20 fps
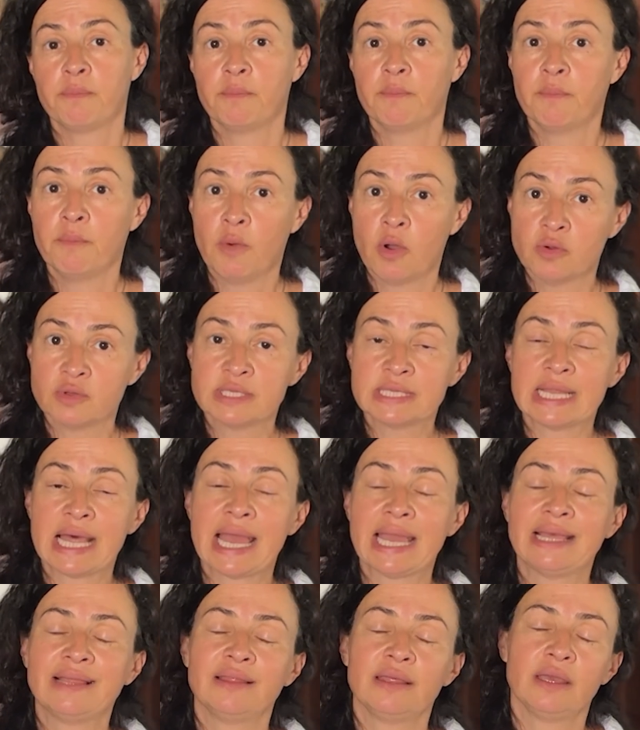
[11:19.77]
most
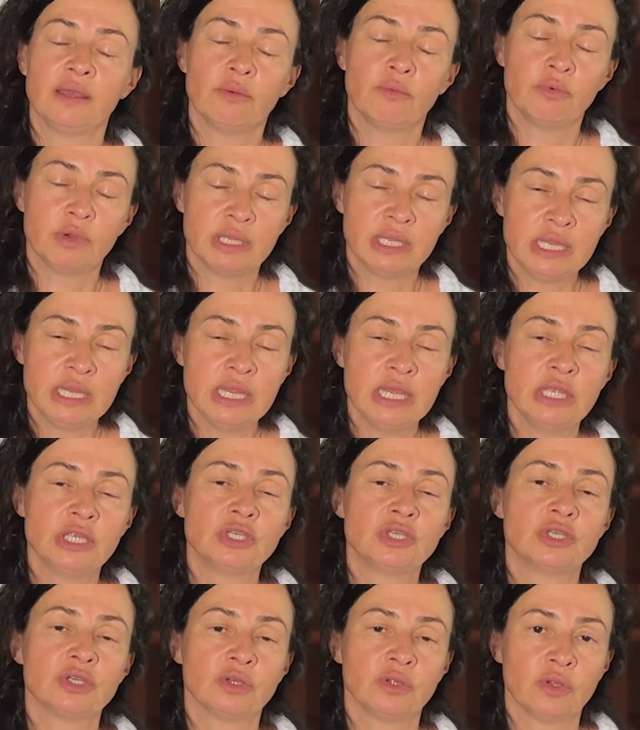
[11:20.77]
likely would
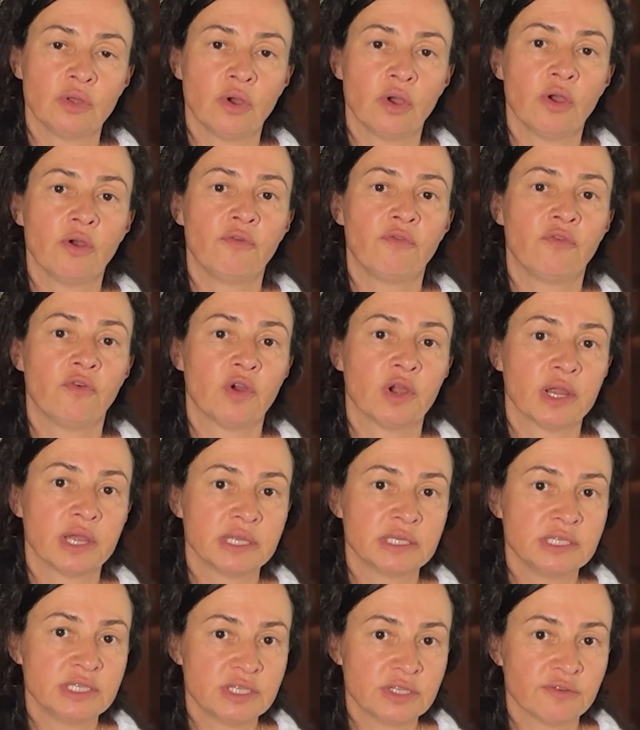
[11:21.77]
need to look for
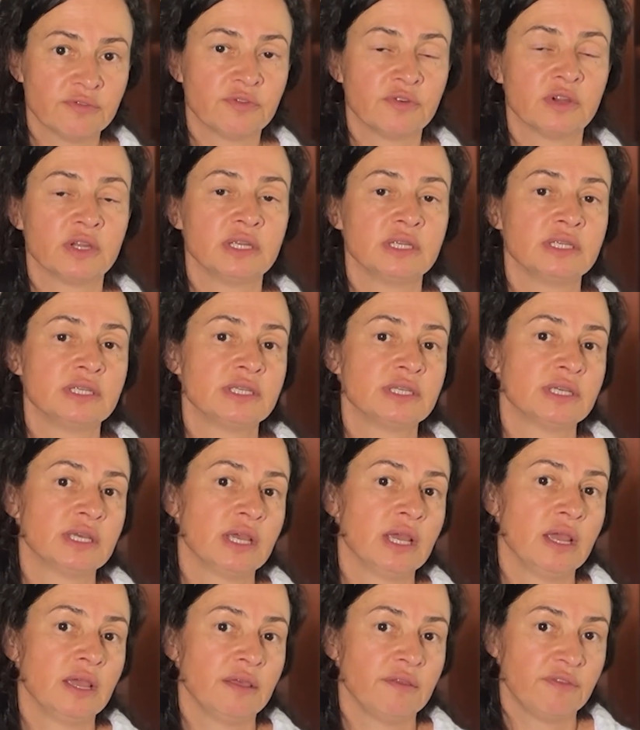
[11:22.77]
a different
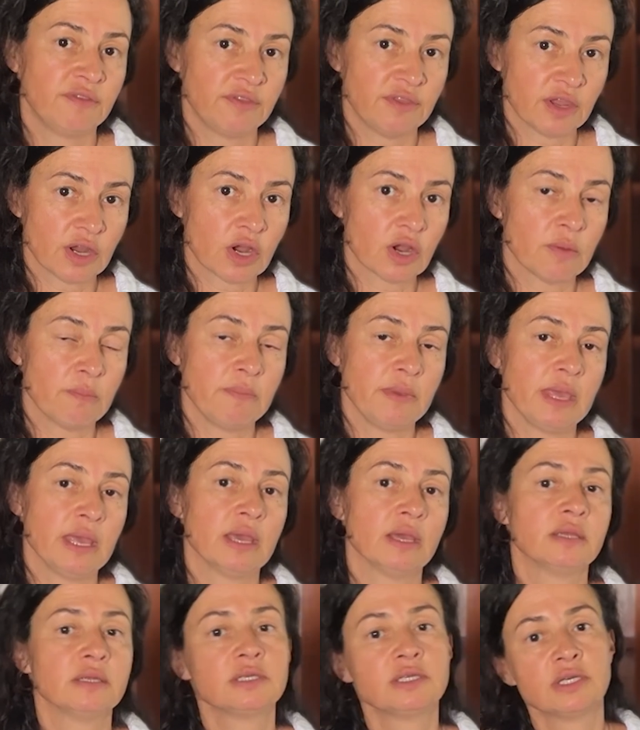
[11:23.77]

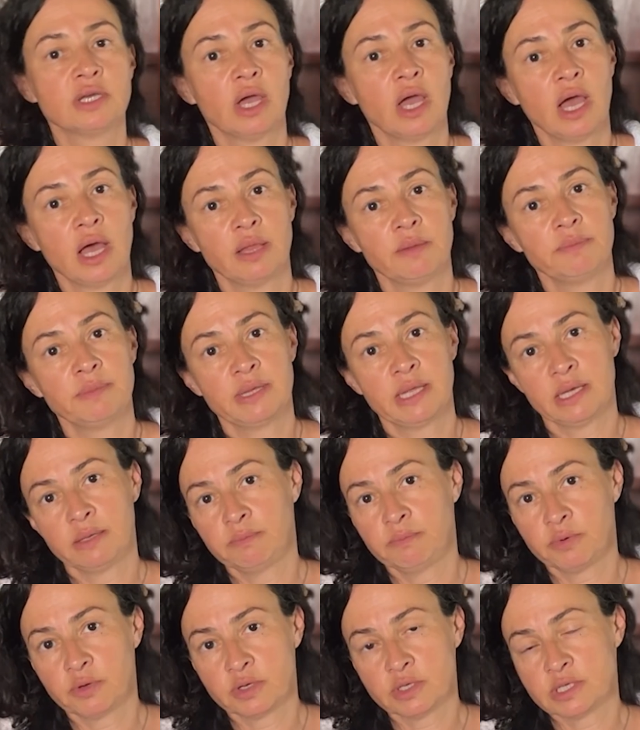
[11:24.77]
therapy to help
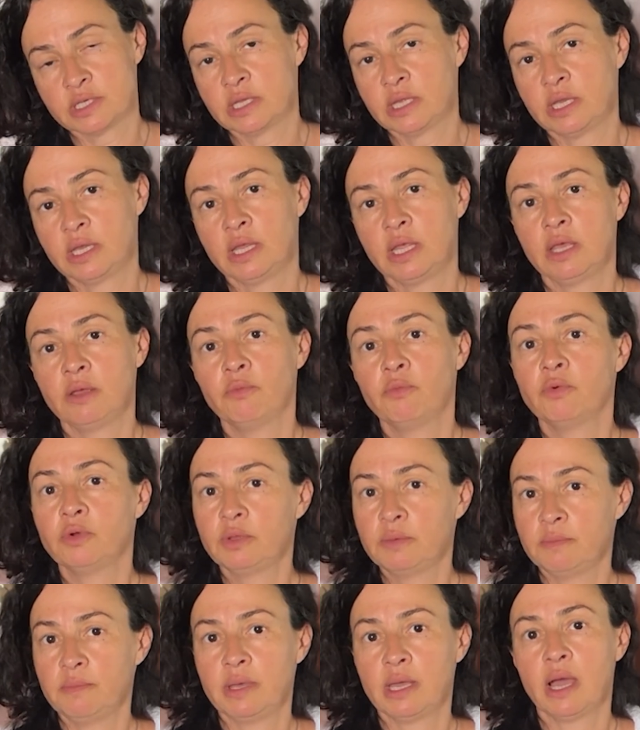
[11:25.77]
that person. It
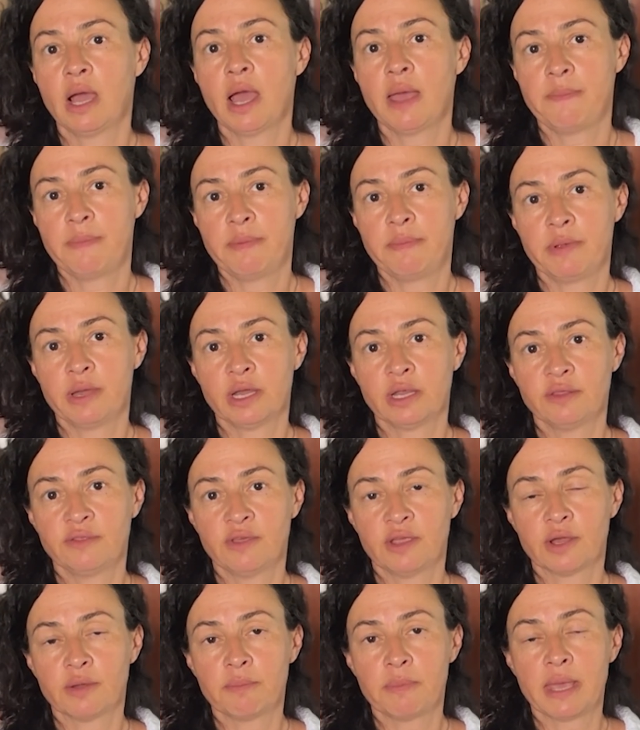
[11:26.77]
wouldn't be hyperbaric
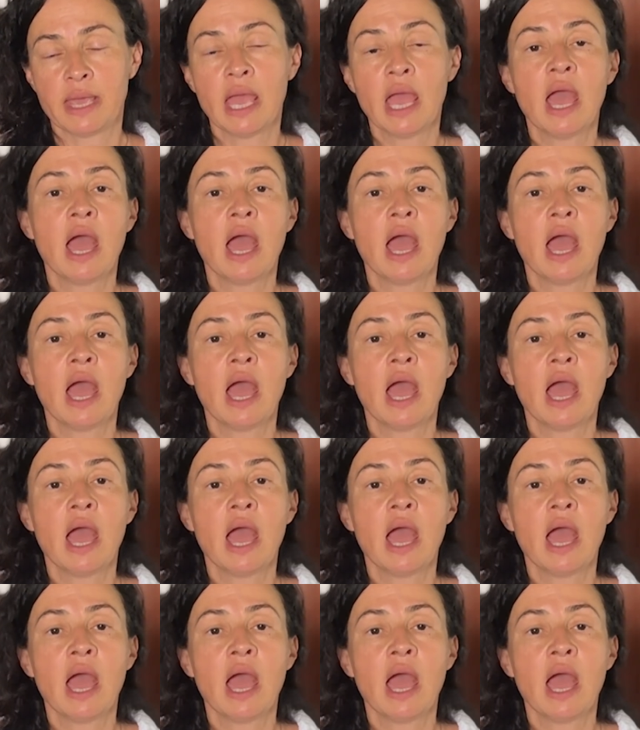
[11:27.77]
therapy.